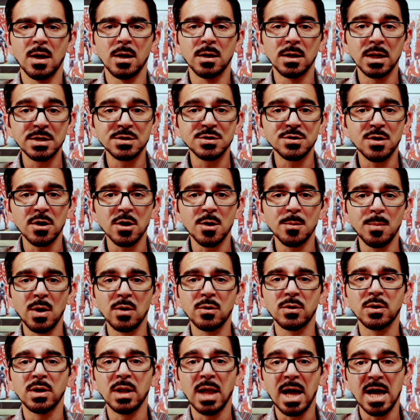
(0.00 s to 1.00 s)
Let's talk about
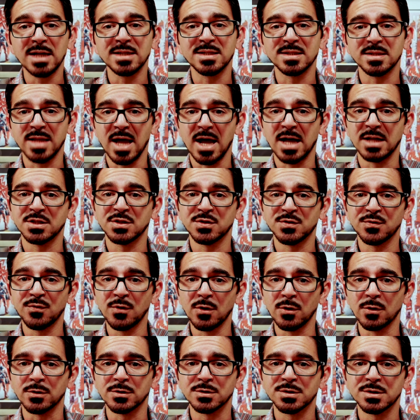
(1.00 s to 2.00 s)
class stats
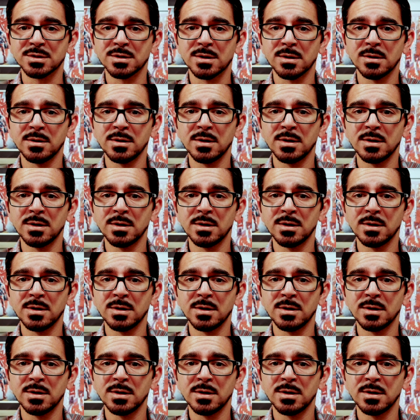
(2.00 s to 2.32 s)
first,